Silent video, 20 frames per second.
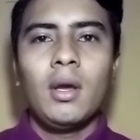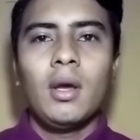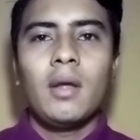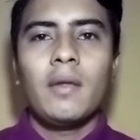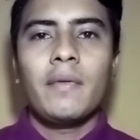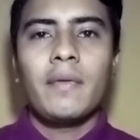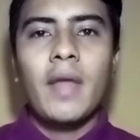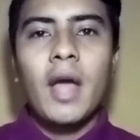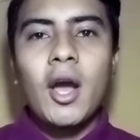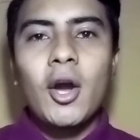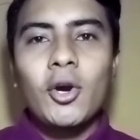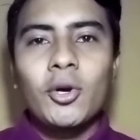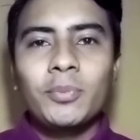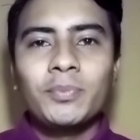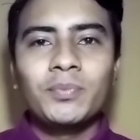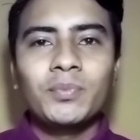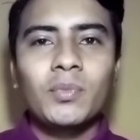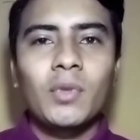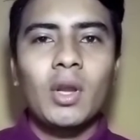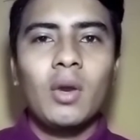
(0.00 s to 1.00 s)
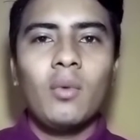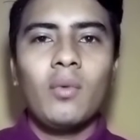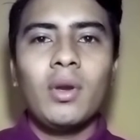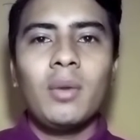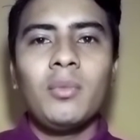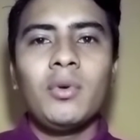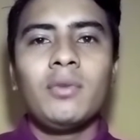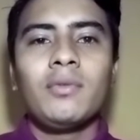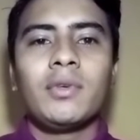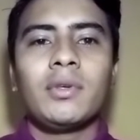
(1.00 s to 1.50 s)
Now, we
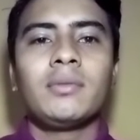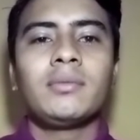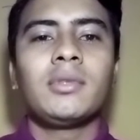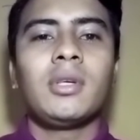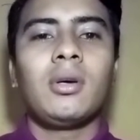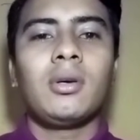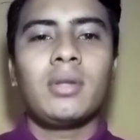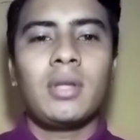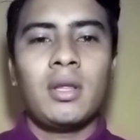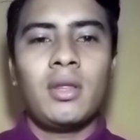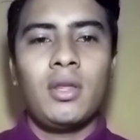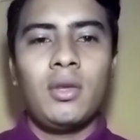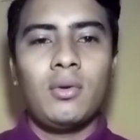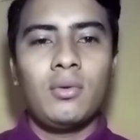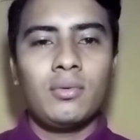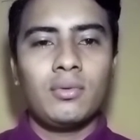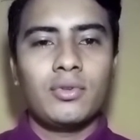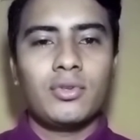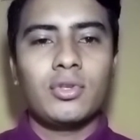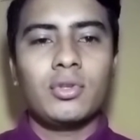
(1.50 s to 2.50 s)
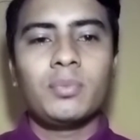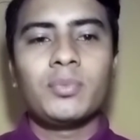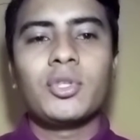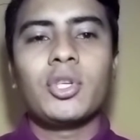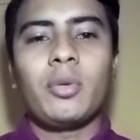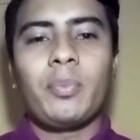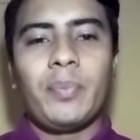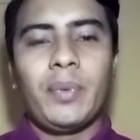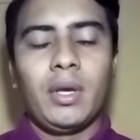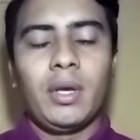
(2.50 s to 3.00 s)
move on a new
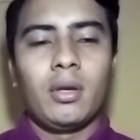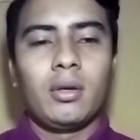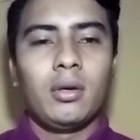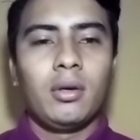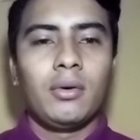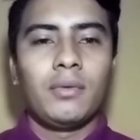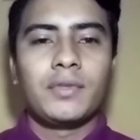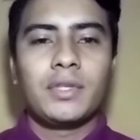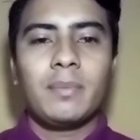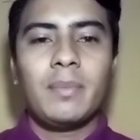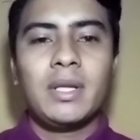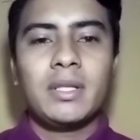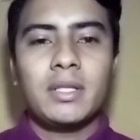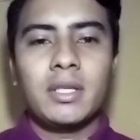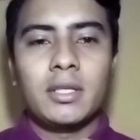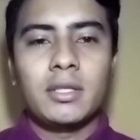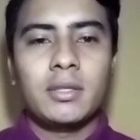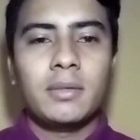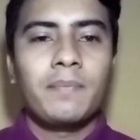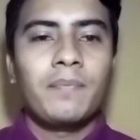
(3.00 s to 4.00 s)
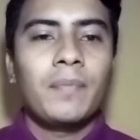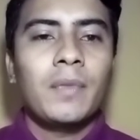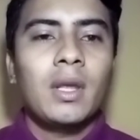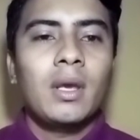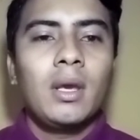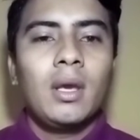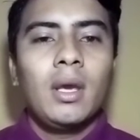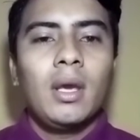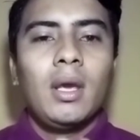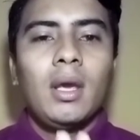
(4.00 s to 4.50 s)
subtopic of semantics.
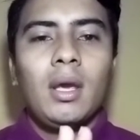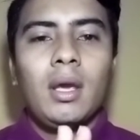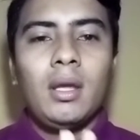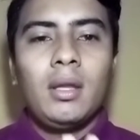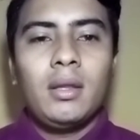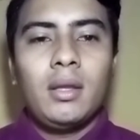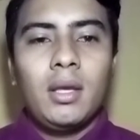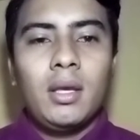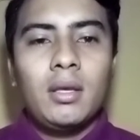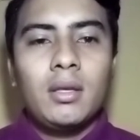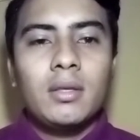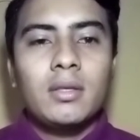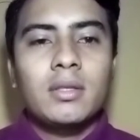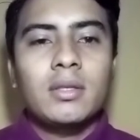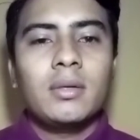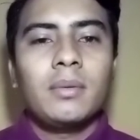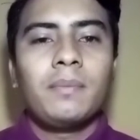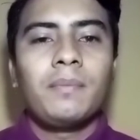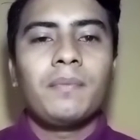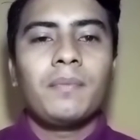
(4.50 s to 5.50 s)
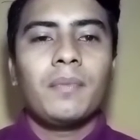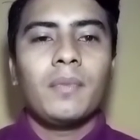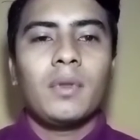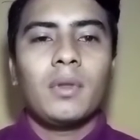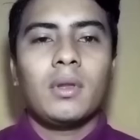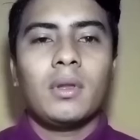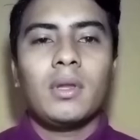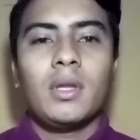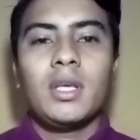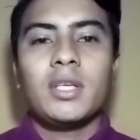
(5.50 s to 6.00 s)
In this,
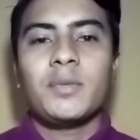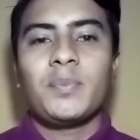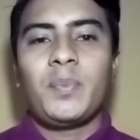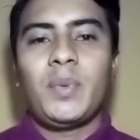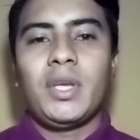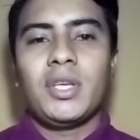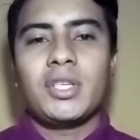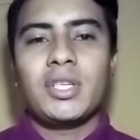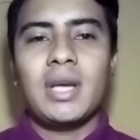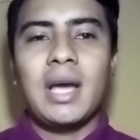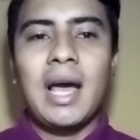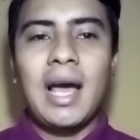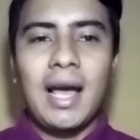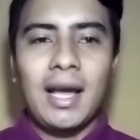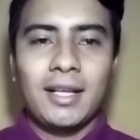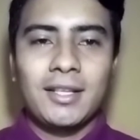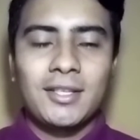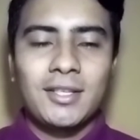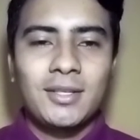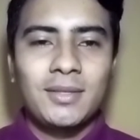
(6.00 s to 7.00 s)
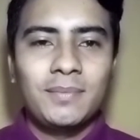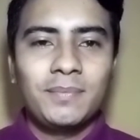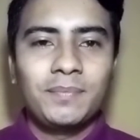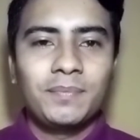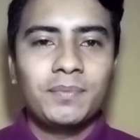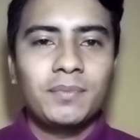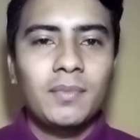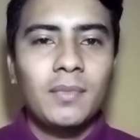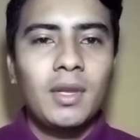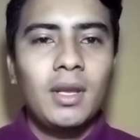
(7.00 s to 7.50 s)
the speech acts.
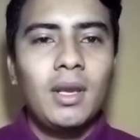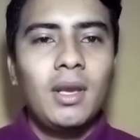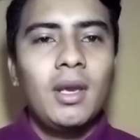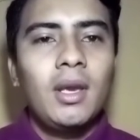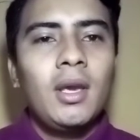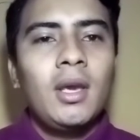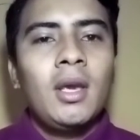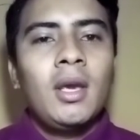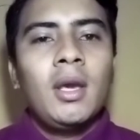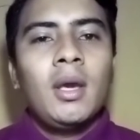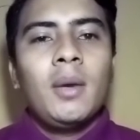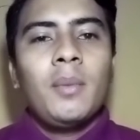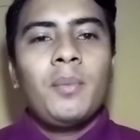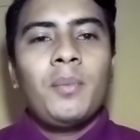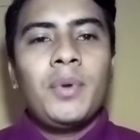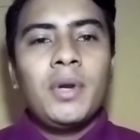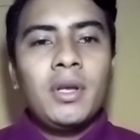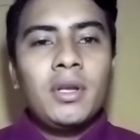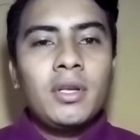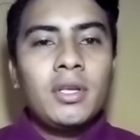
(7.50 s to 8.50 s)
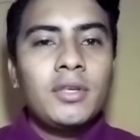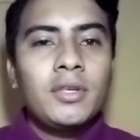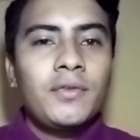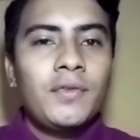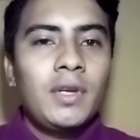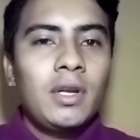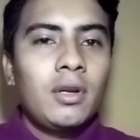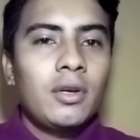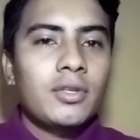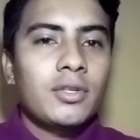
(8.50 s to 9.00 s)
British
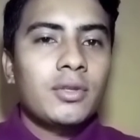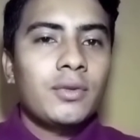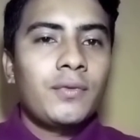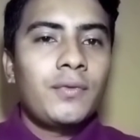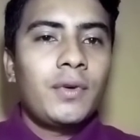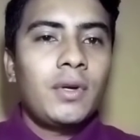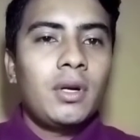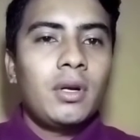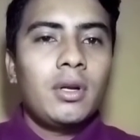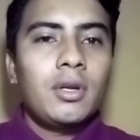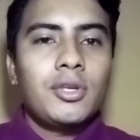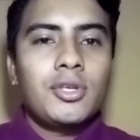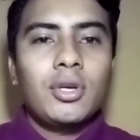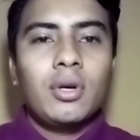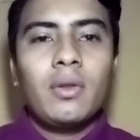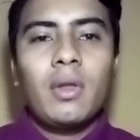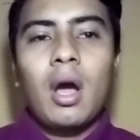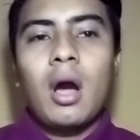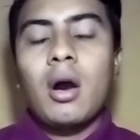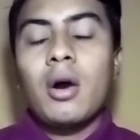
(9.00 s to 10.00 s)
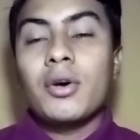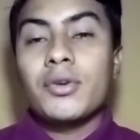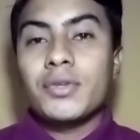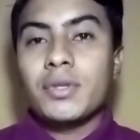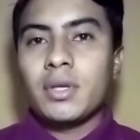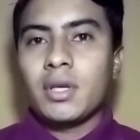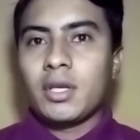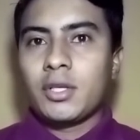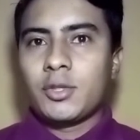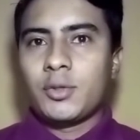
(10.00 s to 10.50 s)
philosopher John
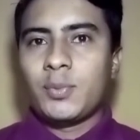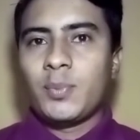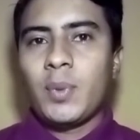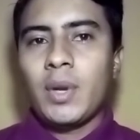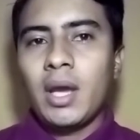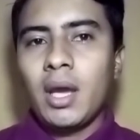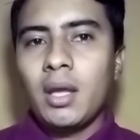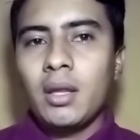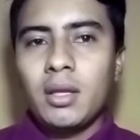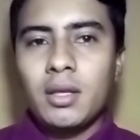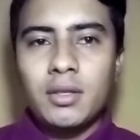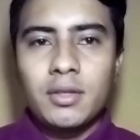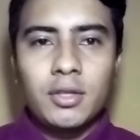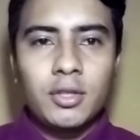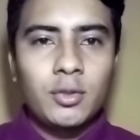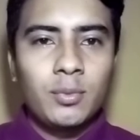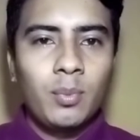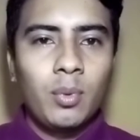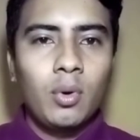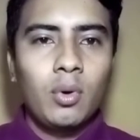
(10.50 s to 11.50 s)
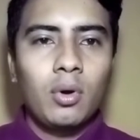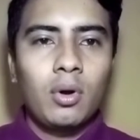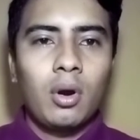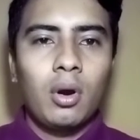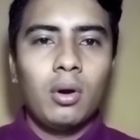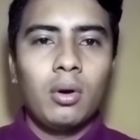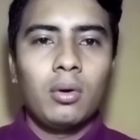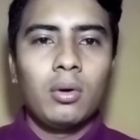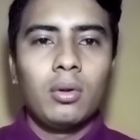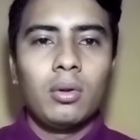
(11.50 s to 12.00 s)
Austin explained in his book
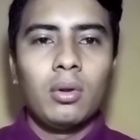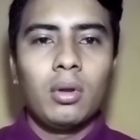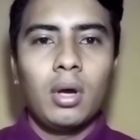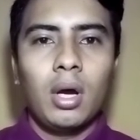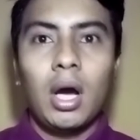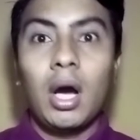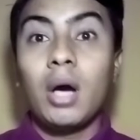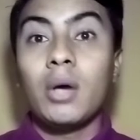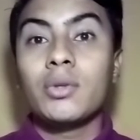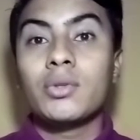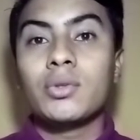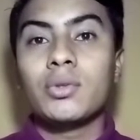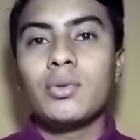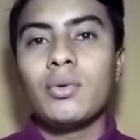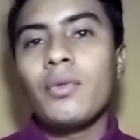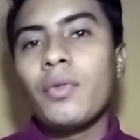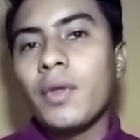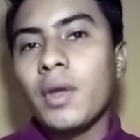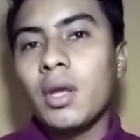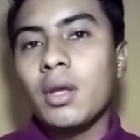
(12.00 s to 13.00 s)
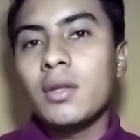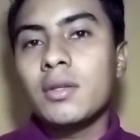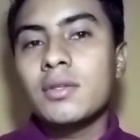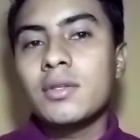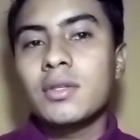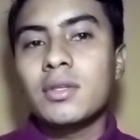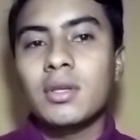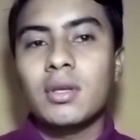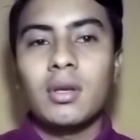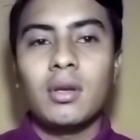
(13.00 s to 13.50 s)
called How to Do
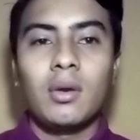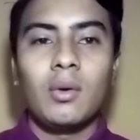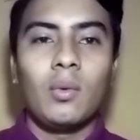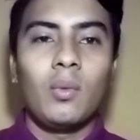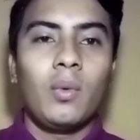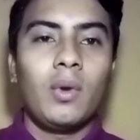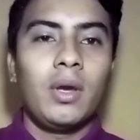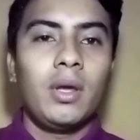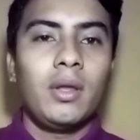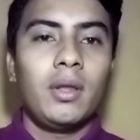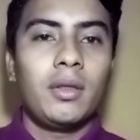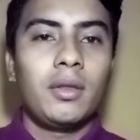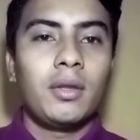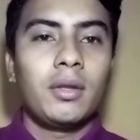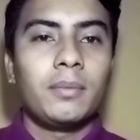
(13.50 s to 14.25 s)
Things with